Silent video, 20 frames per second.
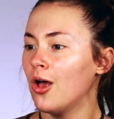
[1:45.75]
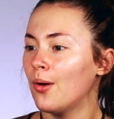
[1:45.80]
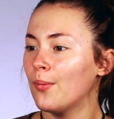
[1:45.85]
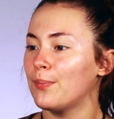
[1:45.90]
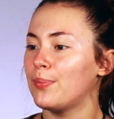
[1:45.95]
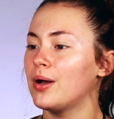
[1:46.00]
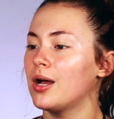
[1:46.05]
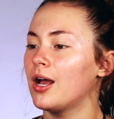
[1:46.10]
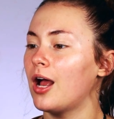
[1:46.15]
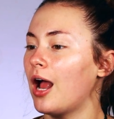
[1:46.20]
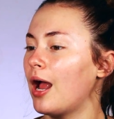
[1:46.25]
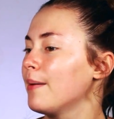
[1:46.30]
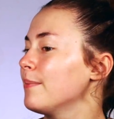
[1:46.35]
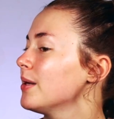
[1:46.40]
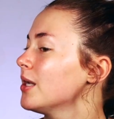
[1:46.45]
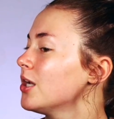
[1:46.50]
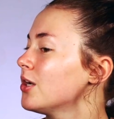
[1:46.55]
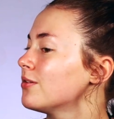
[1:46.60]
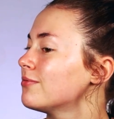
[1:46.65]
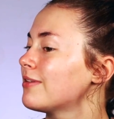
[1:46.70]
But I'm
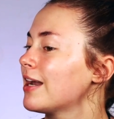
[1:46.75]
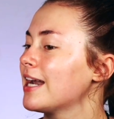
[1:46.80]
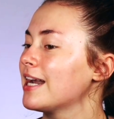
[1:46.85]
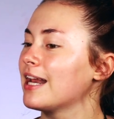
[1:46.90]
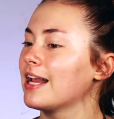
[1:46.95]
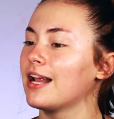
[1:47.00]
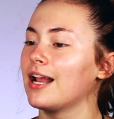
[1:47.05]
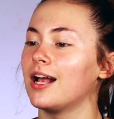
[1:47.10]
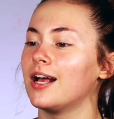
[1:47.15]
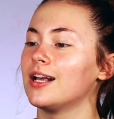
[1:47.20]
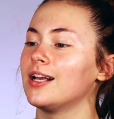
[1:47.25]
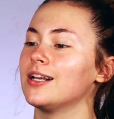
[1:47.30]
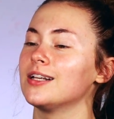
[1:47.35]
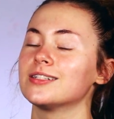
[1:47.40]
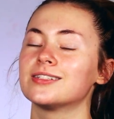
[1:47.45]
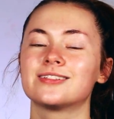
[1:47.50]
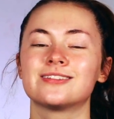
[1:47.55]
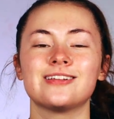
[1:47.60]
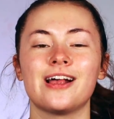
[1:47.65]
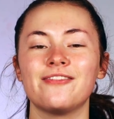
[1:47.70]
gonna rate it a
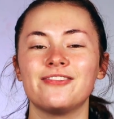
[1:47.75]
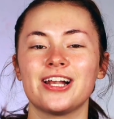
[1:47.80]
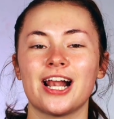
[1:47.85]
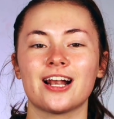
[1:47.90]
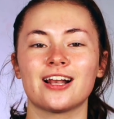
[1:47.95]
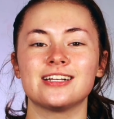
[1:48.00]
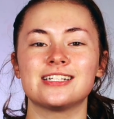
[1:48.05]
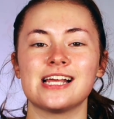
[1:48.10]
7 out of